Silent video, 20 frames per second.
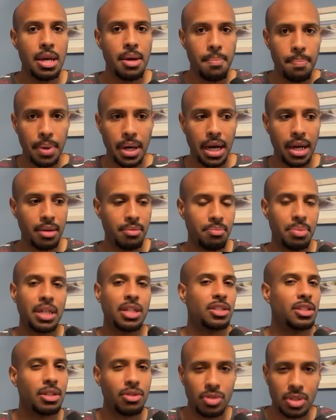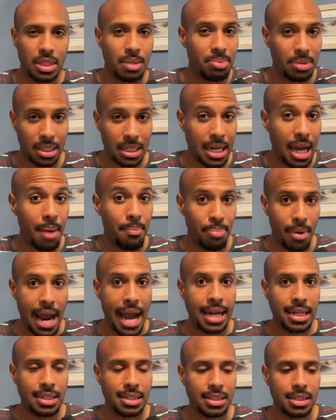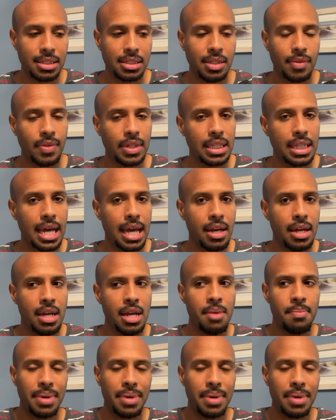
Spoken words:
but because there's typically not practice and stuff like that.